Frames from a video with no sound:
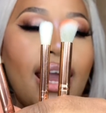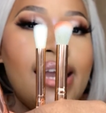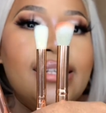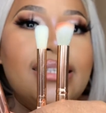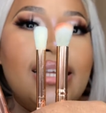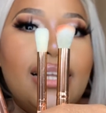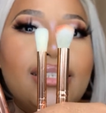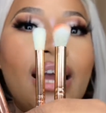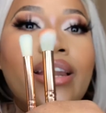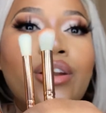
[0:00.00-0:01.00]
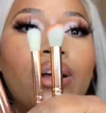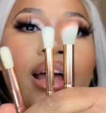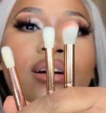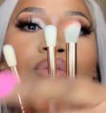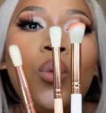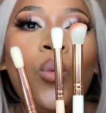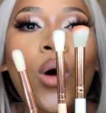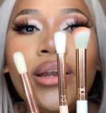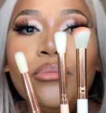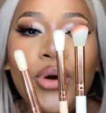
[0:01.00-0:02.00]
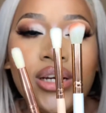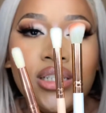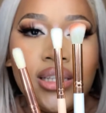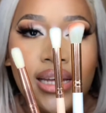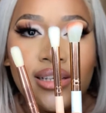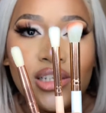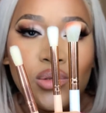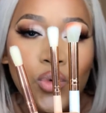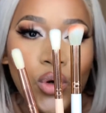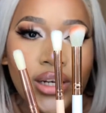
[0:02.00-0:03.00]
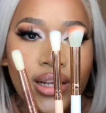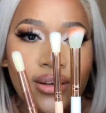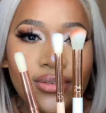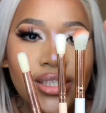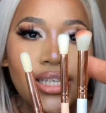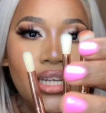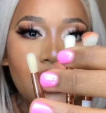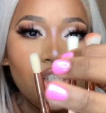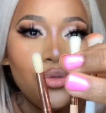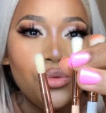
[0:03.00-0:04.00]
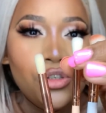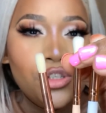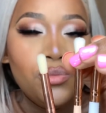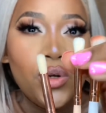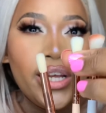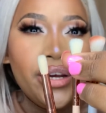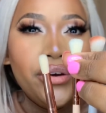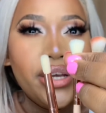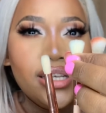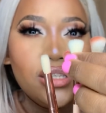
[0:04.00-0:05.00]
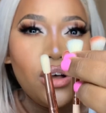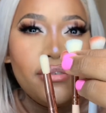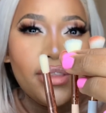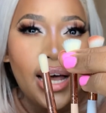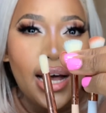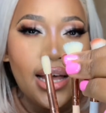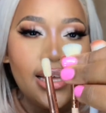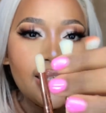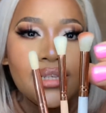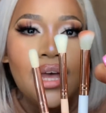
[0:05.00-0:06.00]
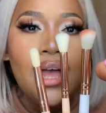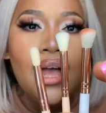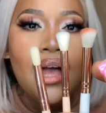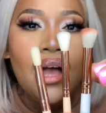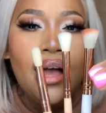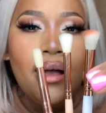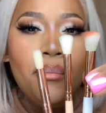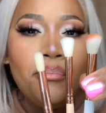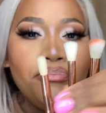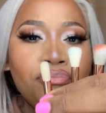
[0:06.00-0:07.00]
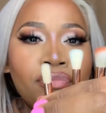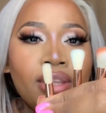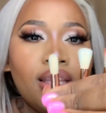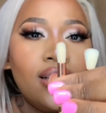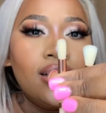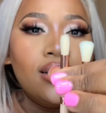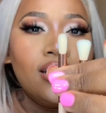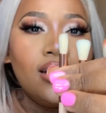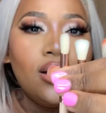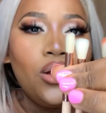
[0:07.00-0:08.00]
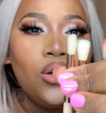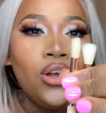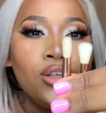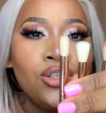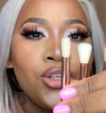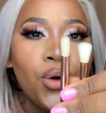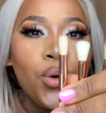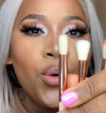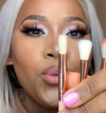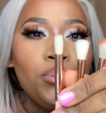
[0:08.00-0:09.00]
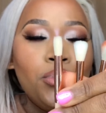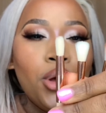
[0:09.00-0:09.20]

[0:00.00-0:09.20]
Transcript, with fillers: a set and not have one brush that is small enough to get into the smaller areas of the eyes. Um, so